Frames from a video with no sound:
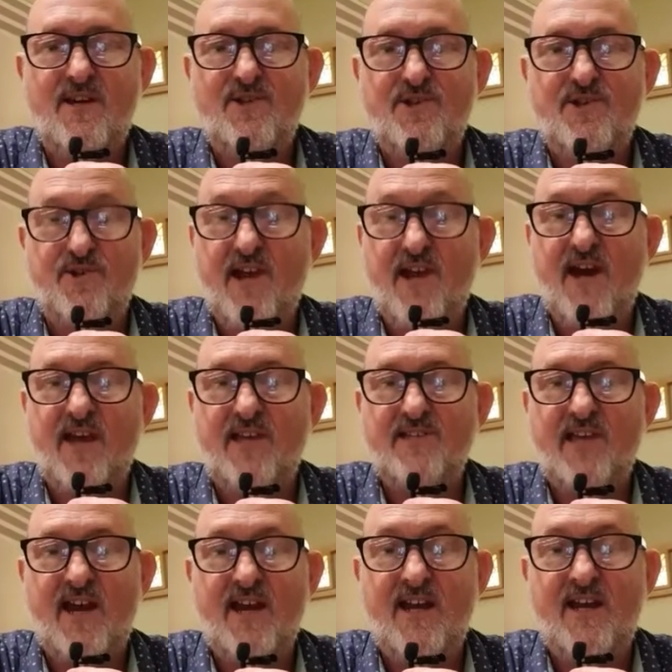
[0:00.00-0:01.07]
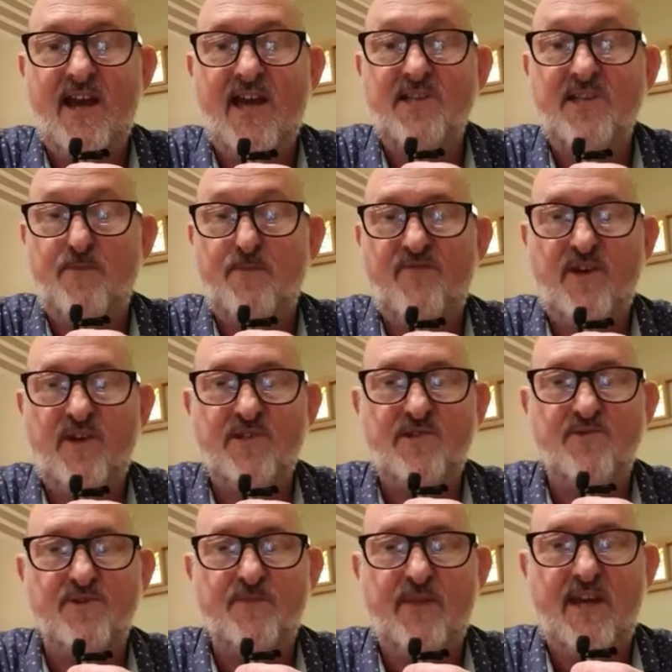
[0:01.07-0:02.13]
2 days, and as a
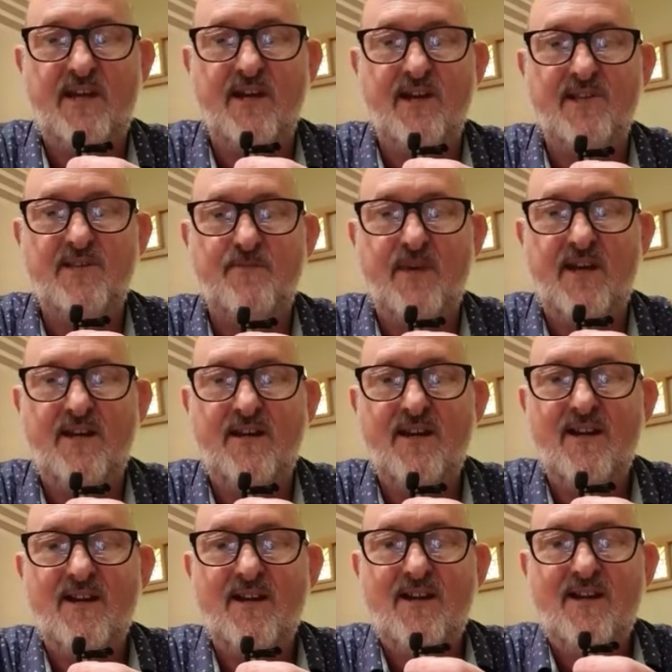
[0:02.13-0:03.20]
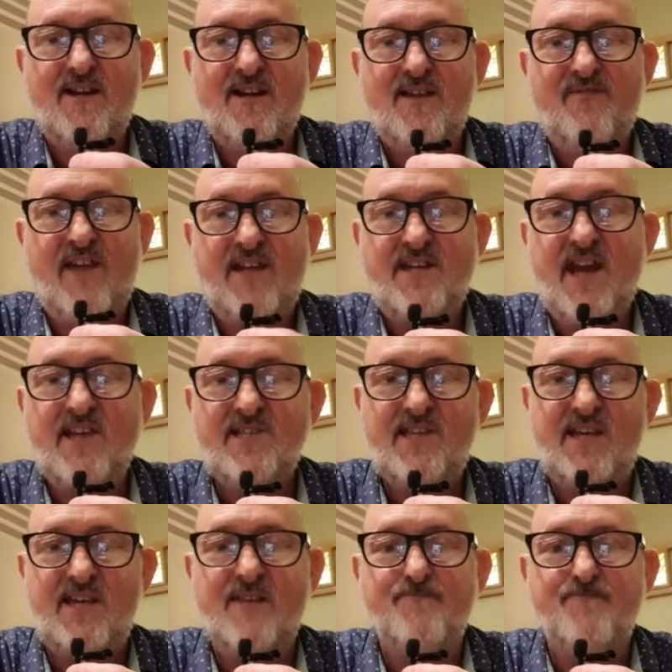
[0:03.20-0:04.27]
professional speaker it's been
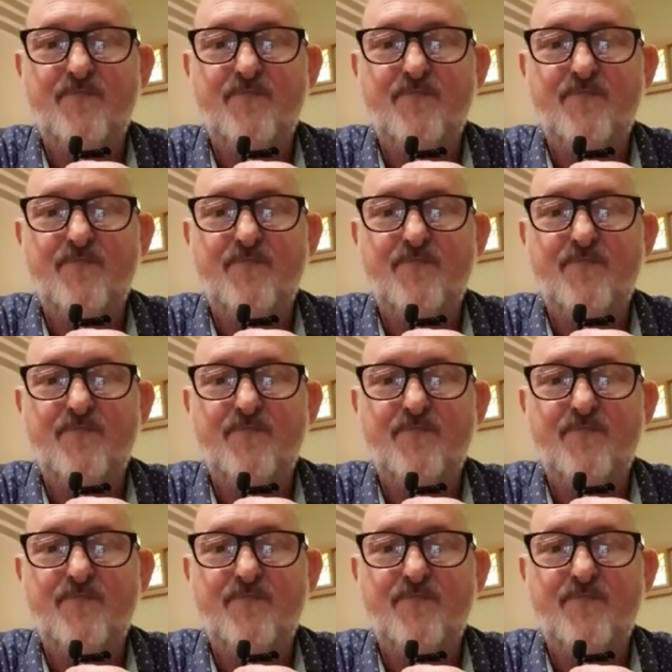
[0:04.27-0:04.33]
fantastic.